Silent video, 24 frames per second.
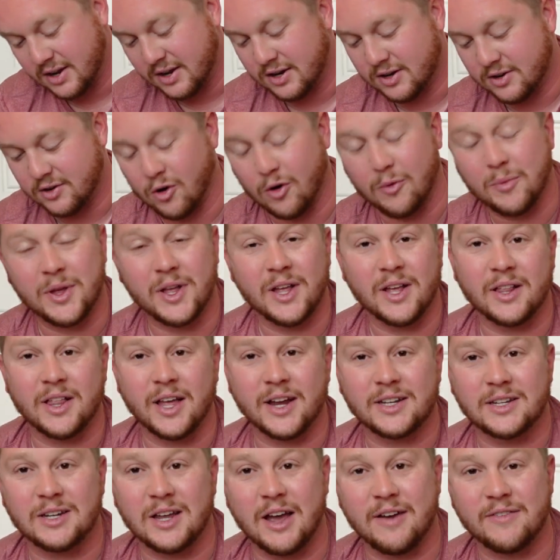Normally I
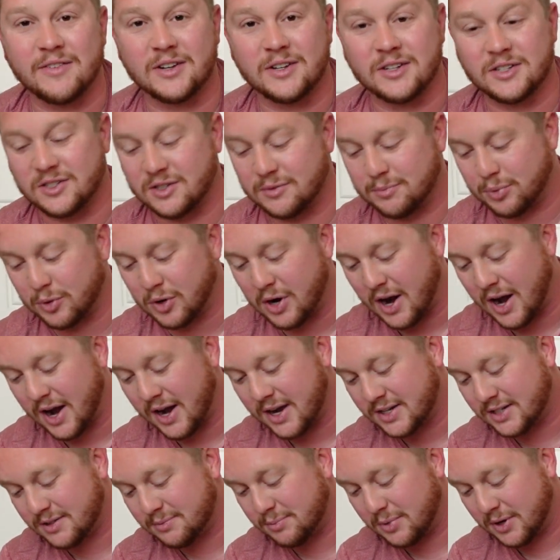like to have it a
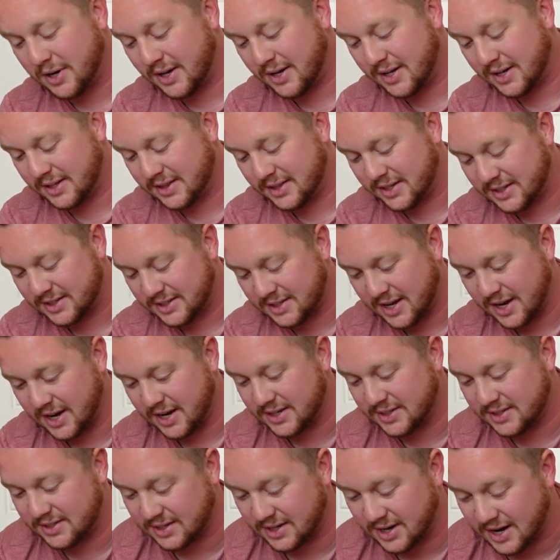surprise, but in this
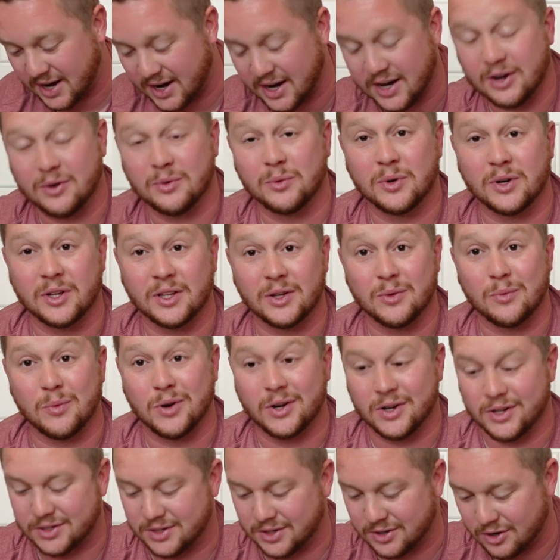case I really
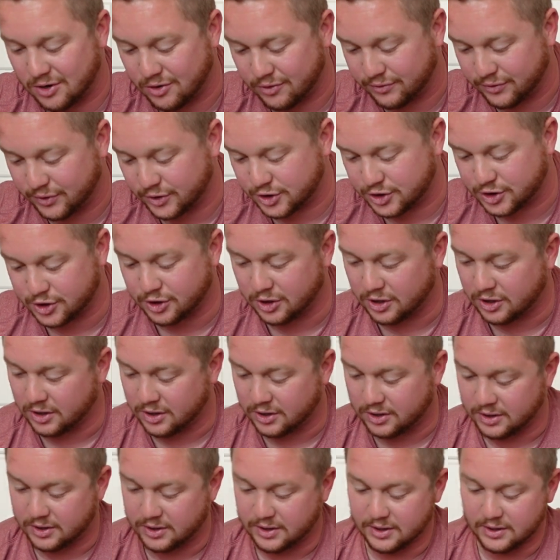wanted to know for
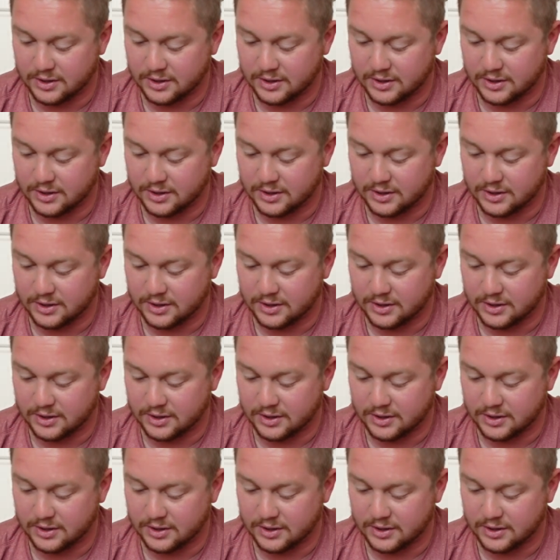sure.